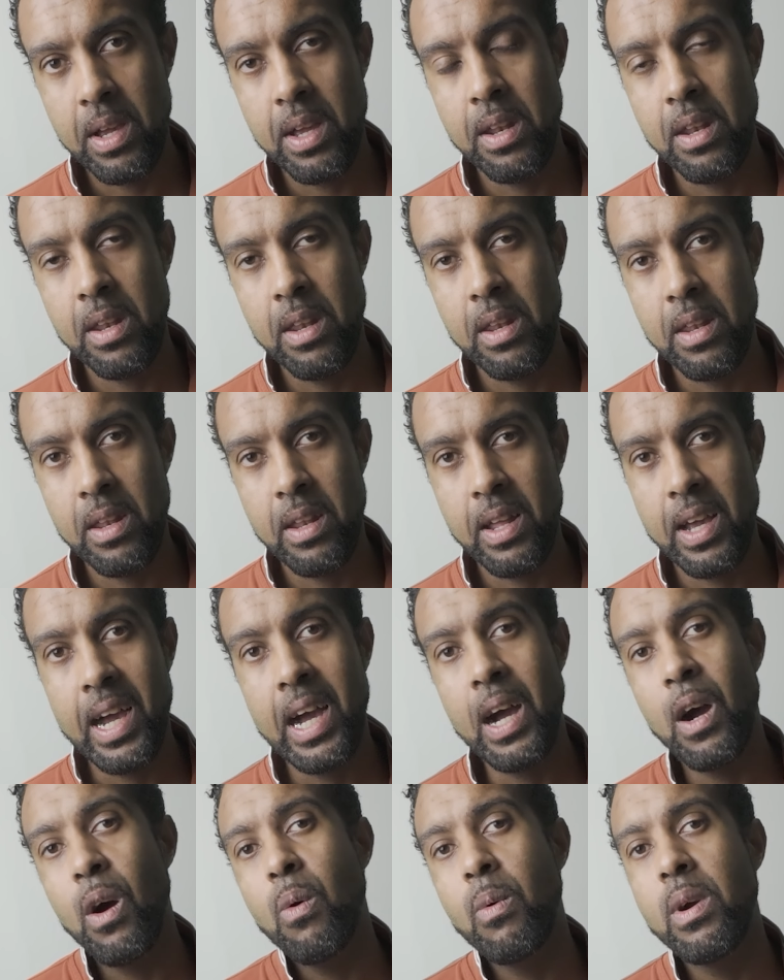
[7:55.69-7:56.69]
And
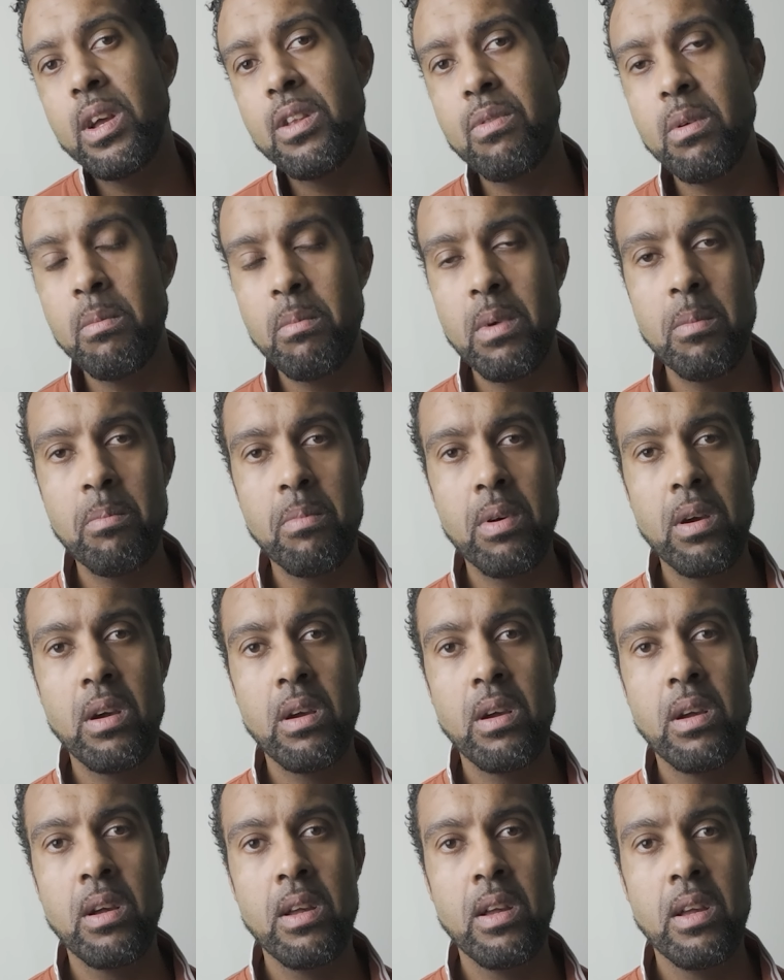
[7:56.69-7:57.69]
I always
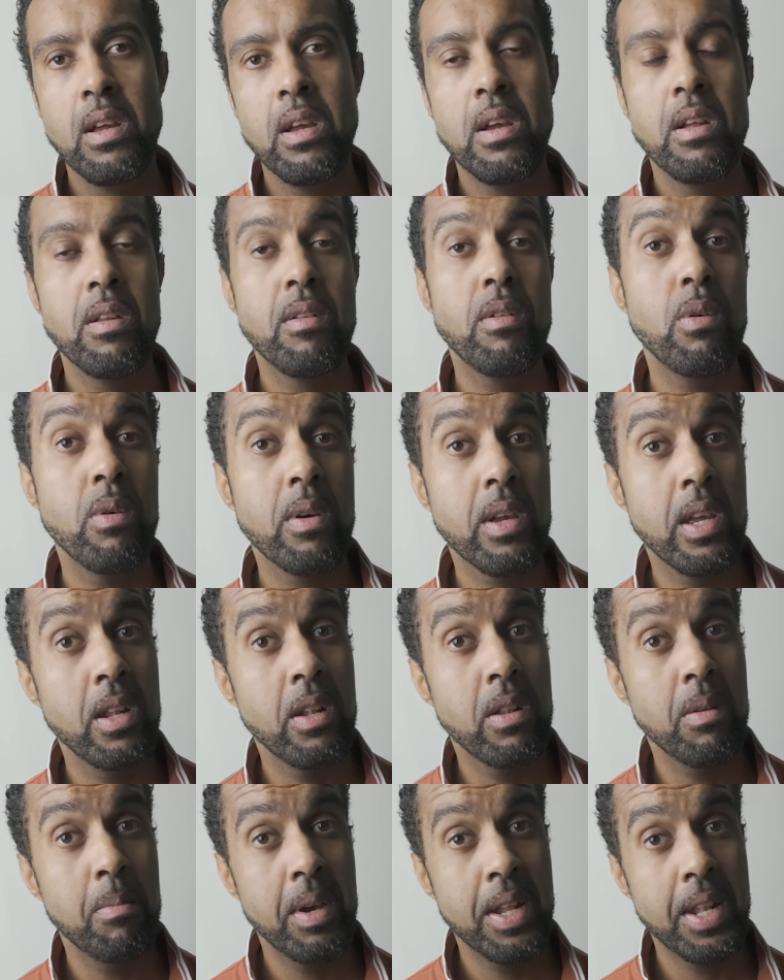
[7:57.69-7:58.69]
remember
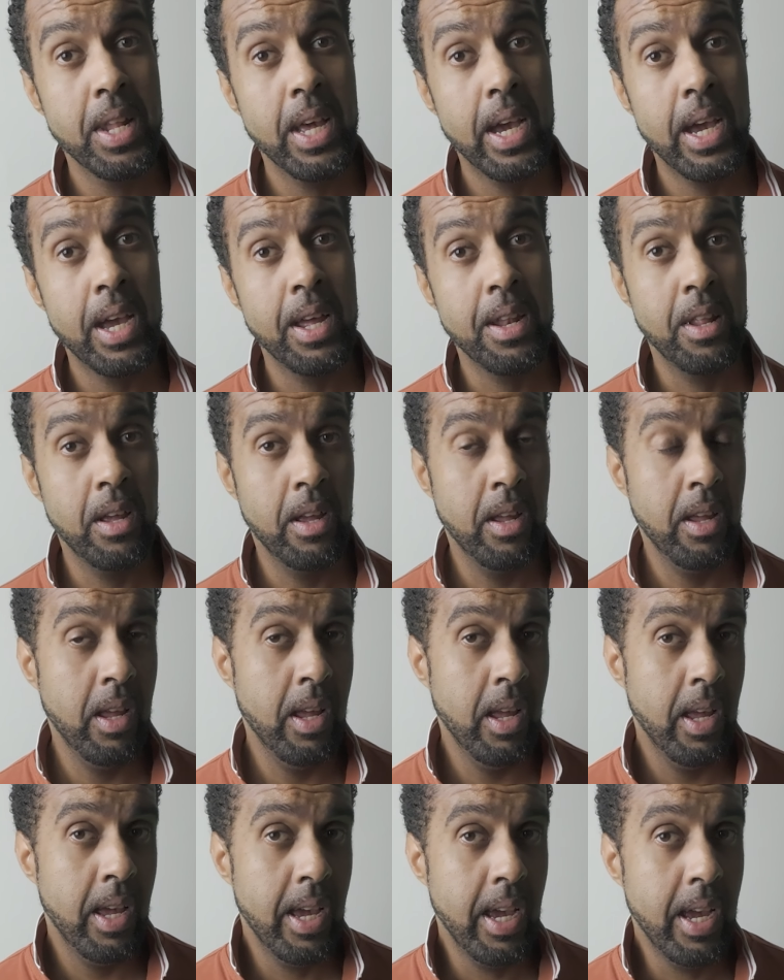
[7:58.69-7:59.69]
talking to my dad
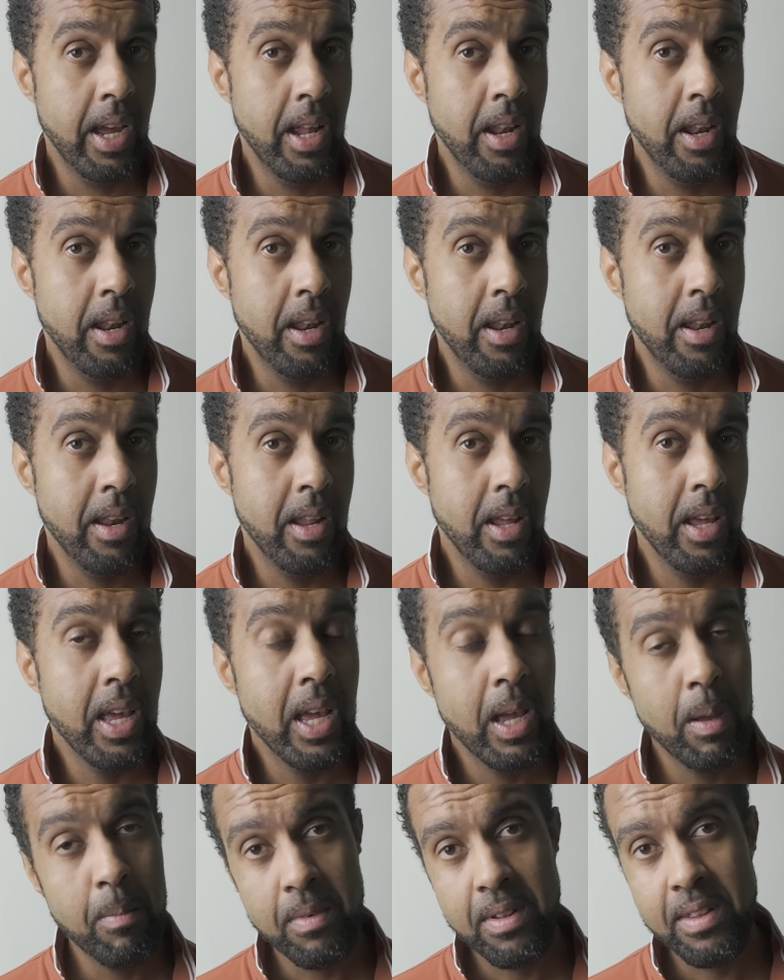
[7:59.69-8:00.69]
and
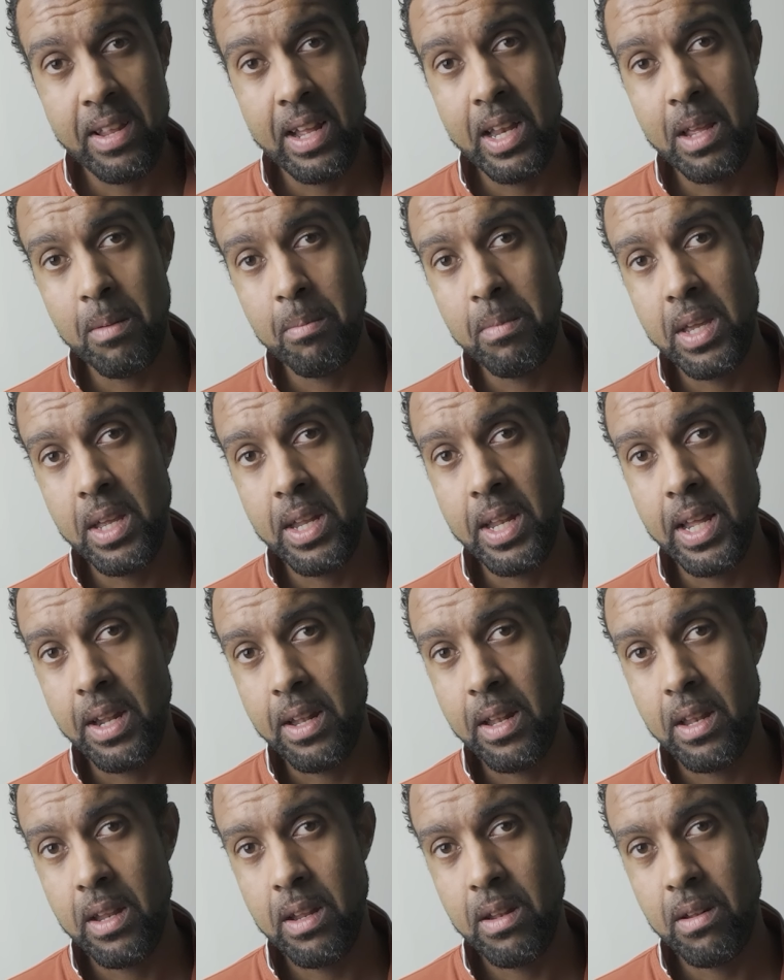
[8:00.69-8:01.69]
him telling me
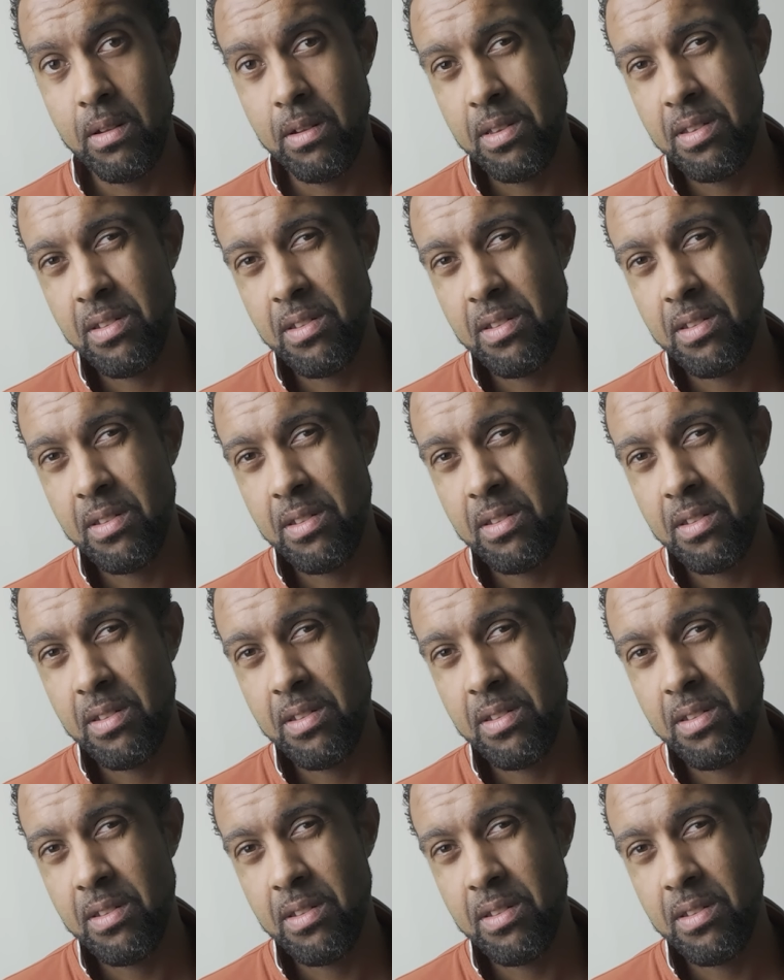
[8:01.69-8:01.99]
that the